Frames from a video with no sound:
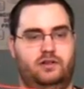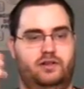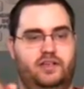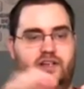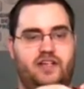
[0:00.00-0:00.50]

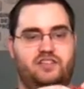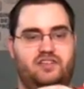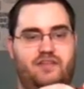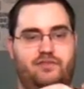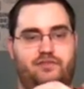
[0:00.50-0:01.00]
Alright, I
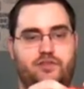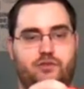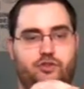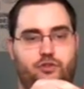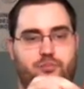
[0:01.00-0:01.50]
just have a few
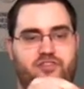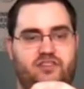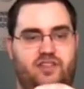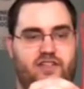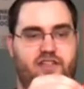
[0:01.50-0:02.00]

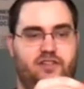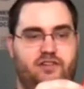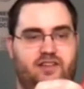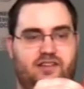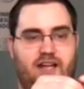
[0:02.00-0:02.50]
loops in here
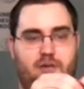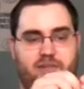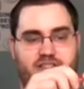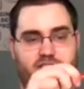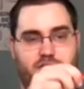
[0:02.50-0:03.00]
that allow
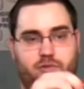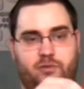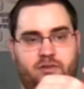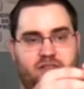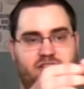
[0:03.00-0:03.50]
me to
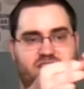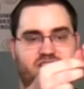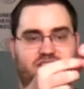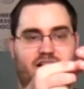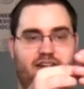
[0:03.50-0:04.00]

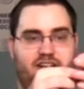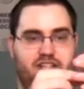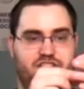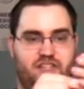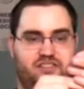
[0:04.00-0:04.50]
slide and
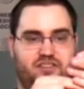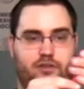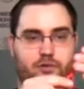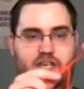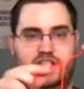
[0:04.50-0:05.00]
adjust the
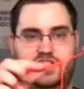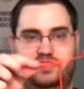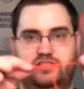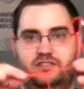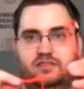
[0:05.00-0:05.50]

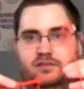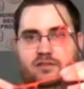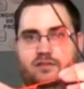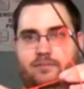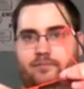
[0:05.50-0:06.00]
locations
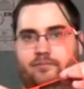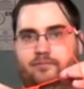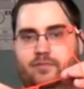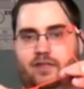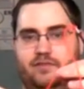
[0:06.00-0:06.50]

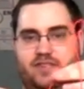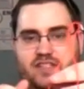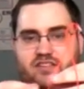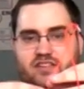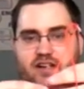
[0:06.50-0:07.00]
of
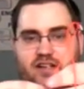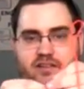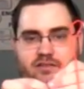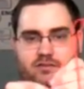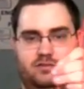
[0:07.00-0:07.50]
these
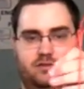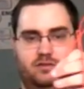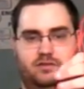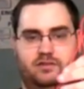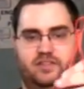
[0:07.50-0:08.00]

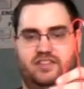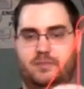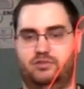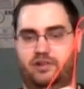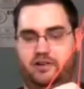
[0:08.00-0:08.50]

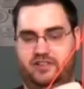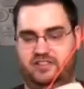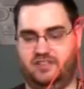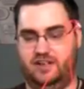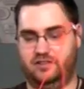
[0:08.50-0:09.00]
temporary
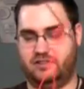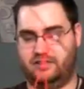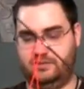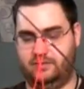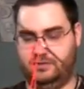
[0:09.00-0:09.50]

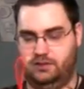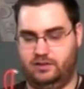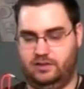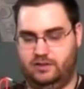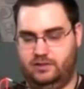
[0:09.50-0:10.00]
snares.
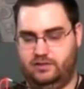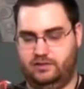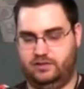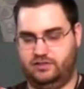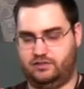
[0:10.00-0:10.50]

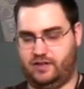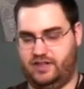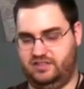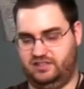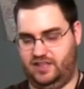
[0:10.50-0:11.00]
Let's try
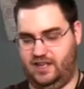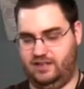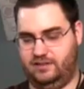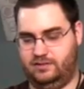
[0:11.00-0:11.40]
this again.